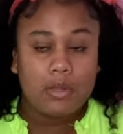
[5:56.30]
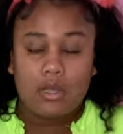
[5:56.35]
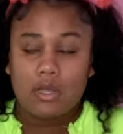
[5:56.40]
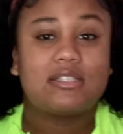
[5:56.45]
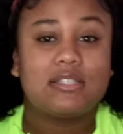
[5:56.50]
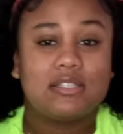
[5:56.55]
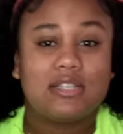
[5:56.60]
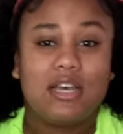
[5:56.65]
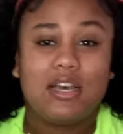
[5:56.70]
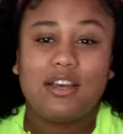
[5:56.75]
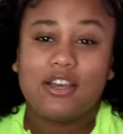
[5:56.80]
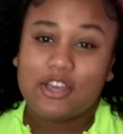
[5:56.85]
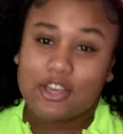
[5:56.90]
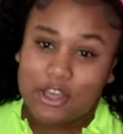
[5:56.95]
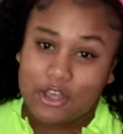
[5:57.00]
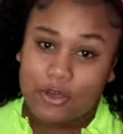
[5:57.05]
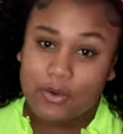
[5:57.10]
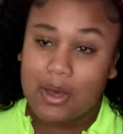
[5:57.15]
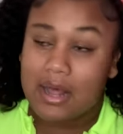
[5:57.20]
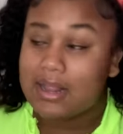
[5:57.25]
It's
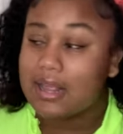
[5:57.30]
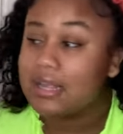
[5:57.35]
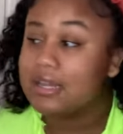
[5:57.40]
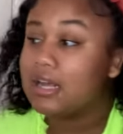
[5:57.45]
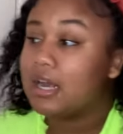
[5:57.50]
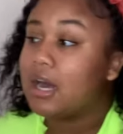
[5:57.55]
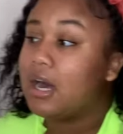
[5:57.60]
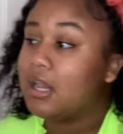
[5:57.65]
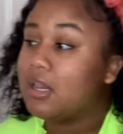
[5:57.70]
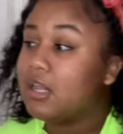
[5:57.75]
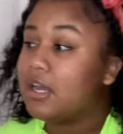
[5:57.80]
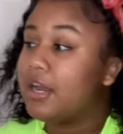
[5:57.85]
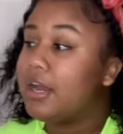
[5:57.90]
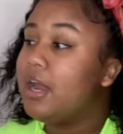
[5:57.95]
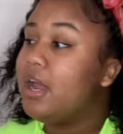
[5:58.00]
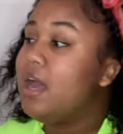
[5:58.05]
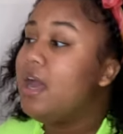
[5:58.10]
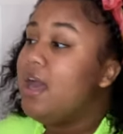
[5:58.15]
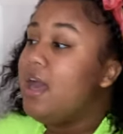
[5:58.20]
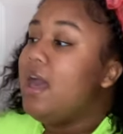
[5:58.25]
cute. I like the color.
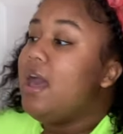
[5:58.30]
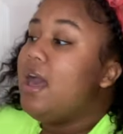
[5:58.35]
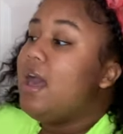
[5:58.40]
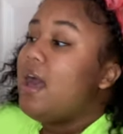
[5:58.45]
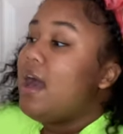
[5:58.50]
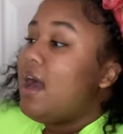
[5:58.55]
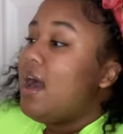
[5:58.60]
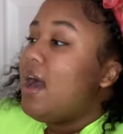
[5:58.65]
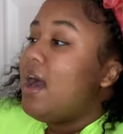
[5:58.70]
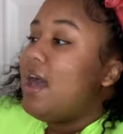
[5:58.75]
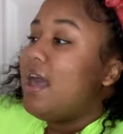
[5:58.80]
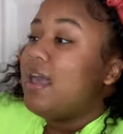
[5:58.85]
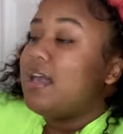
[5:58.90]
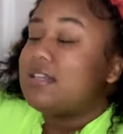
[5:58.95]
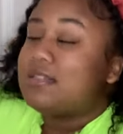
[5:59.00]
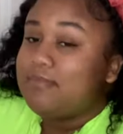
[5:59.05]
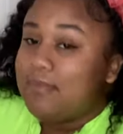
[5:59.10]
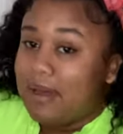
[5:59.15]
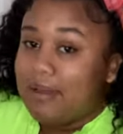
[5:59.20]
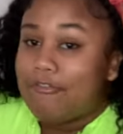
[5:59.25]

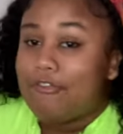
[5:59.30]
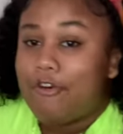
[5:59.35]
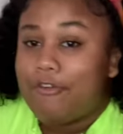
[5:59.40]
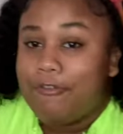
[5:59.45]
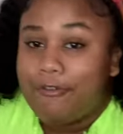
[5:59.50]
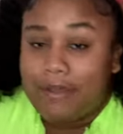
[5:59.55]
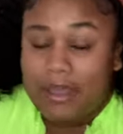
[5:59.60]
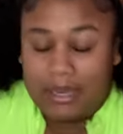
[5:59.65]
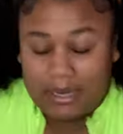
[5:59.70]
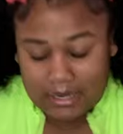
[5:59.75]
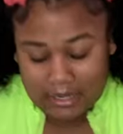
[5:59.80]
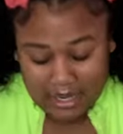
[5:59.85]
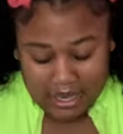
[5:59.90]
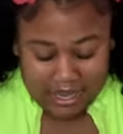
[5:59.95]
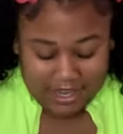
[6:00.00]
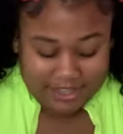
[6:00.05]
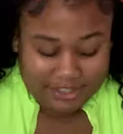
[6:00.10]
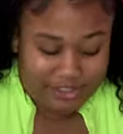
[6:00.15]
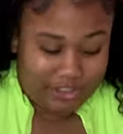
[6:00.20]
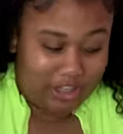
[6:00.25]
It's my fault for getting it
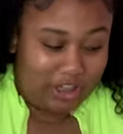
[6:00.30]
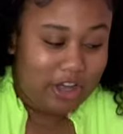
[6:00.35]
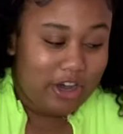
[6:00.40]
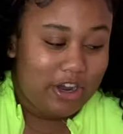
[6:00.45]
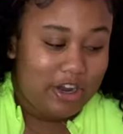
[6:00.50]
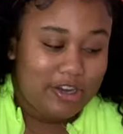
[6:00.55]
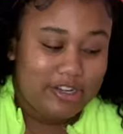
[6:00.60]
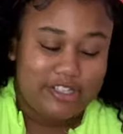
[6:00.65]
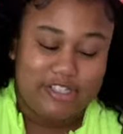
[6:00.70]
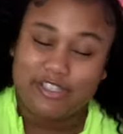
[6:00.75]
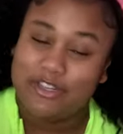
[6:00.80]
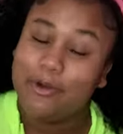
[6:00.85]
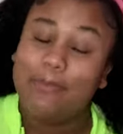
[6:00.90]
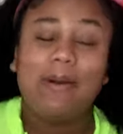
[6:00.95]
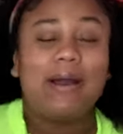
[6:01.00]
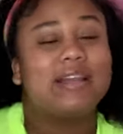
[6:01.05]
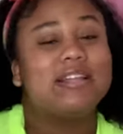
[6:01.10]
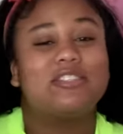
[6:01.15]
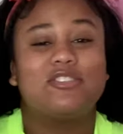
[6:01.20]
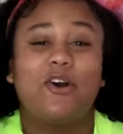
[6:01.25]
extra large.
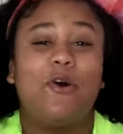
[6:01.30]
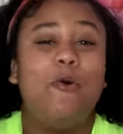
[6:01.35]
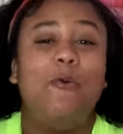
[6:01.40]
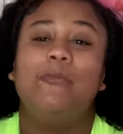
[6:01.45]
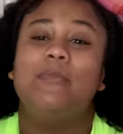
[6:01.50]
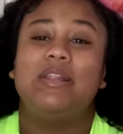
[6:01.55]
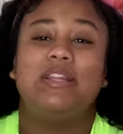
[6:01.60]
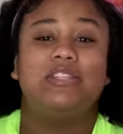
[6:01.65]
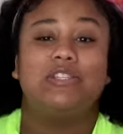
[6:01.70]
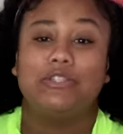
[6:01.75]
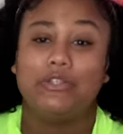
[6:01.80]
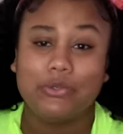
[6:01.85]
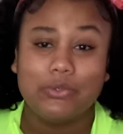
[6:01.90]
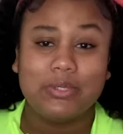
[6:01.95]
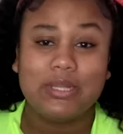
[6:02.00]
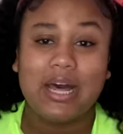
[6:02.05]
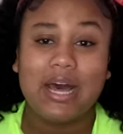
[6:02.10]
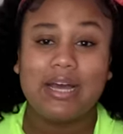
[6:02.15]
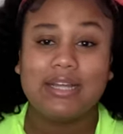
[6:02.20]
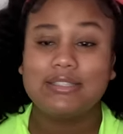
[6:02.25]
Nobody told me to do
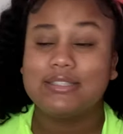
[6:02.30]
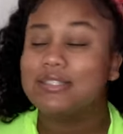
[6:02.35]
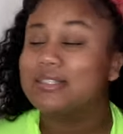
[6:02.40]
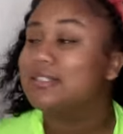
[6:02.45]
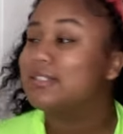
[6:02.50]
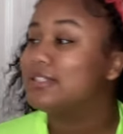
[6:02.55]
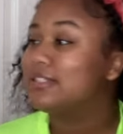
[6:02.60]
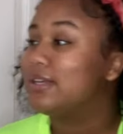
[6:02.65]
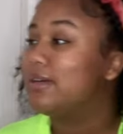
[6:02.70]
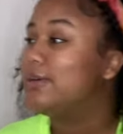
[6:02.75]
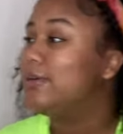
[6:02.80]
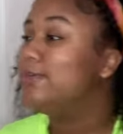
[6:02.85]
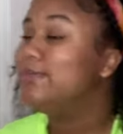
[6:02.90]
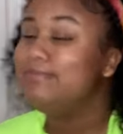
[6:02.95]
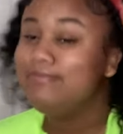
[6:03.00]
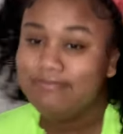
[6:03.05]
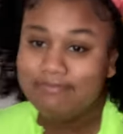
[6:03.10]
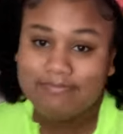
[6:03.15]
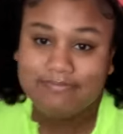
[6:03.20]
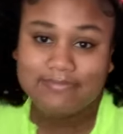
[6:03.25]
that, so
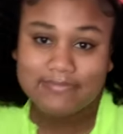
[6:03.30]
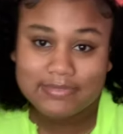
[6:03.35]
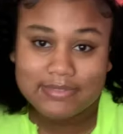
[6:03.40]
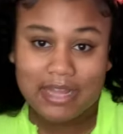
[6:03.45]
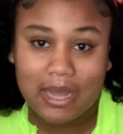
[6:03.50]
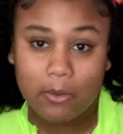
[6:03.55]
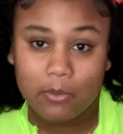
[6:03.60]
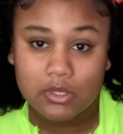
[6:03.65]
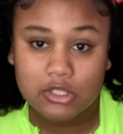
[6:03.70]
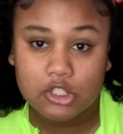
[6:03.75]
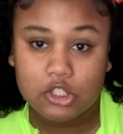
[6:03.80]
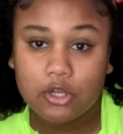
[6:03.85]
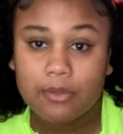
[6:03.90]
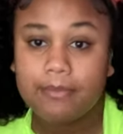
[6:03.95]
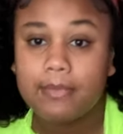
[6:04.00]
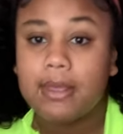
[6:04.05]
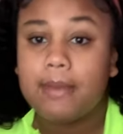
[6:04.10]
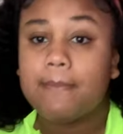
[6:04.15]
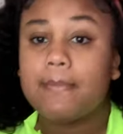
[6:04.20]
that one's on me.